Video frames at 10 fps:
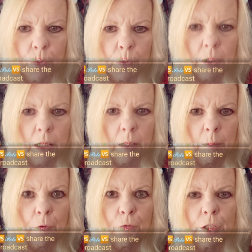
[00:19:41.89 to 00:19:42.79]
before I
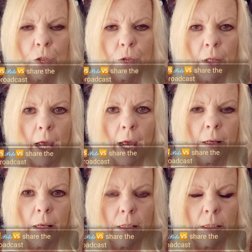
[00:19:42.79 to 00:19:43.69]
do that,
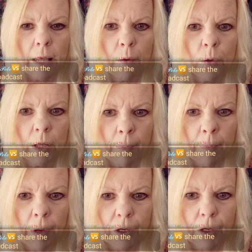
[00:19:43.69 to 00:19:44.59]
I will come out of
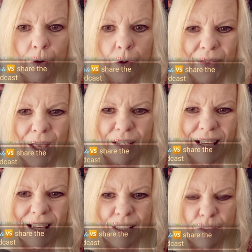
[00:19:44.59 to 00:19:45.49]
here. Thanks, guys.
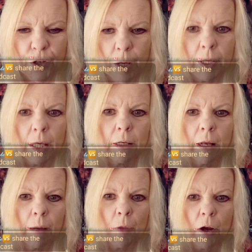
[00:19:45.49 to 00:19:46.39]
I'm
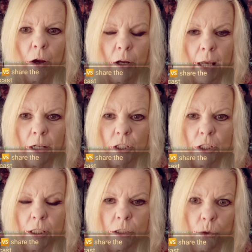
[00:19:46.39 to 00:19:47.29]
not going to actually
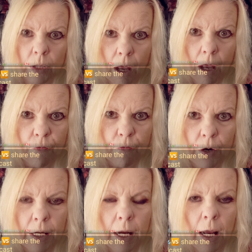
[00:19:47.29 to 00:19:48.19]
do a live right
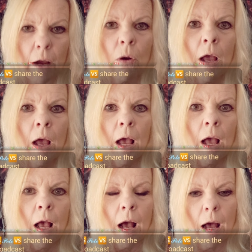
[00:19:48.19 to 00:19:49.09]
now
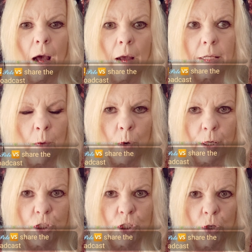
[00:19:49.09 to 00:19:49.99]
because I want to
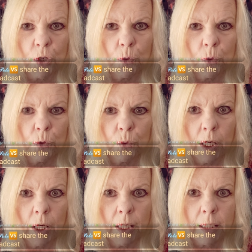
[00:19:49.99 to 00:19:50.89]
show
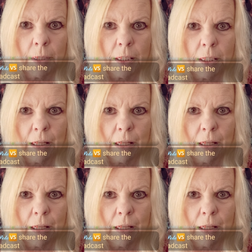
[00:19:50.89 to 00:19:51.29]
some of the stuff at